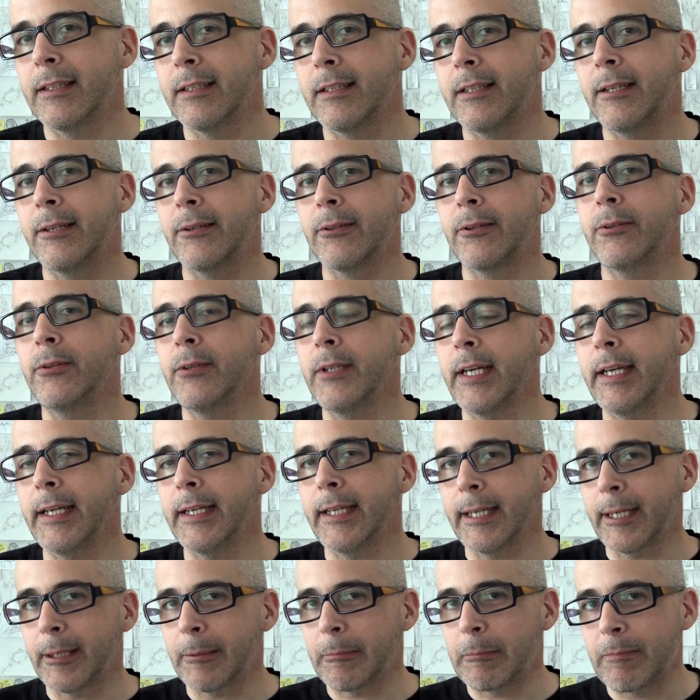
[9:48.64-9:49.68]
that they're
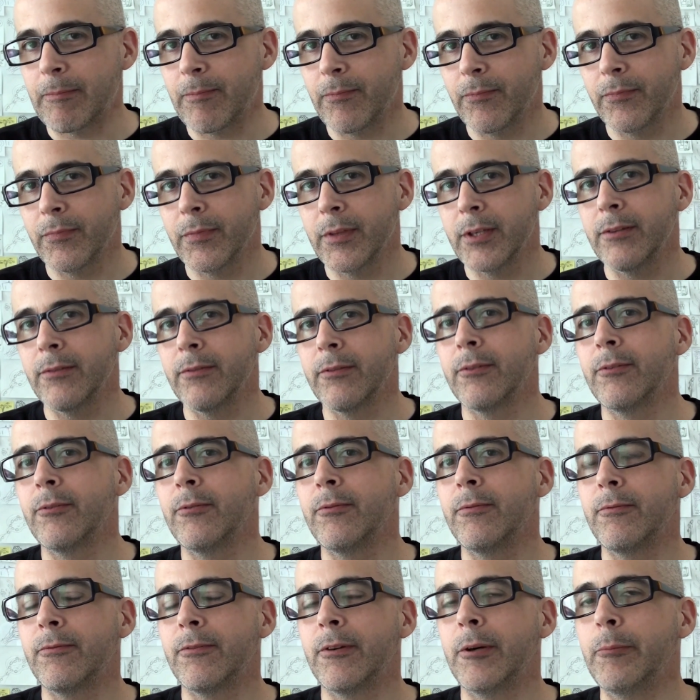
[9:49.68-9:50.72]
creating
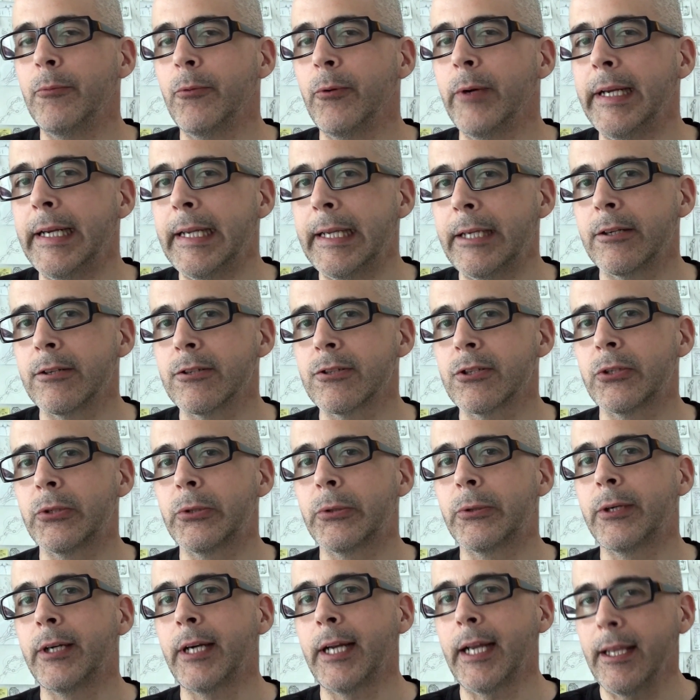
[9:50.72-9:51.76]
from reading your
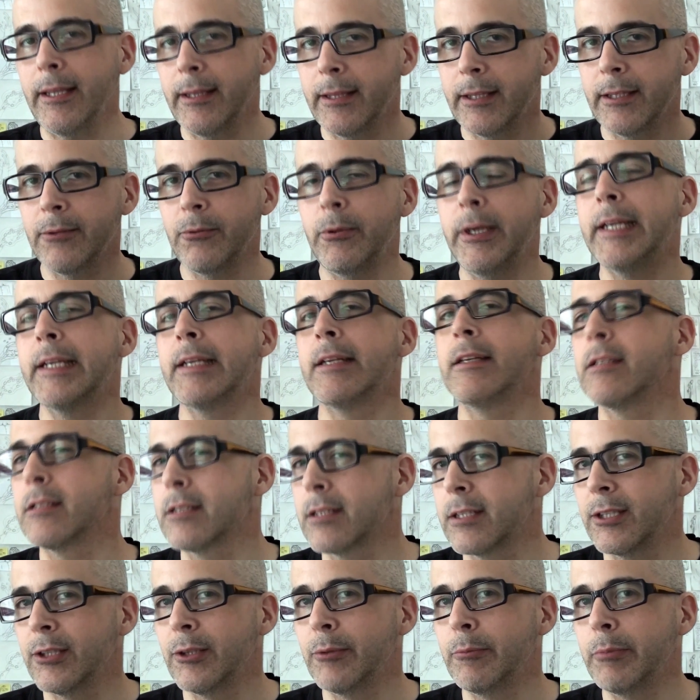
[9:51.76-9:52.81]
story. The wind
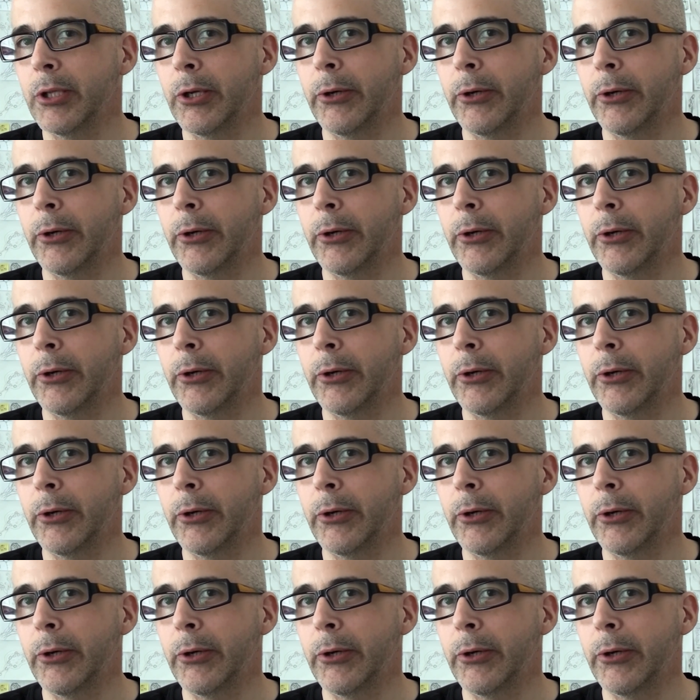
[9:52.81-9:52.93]
is still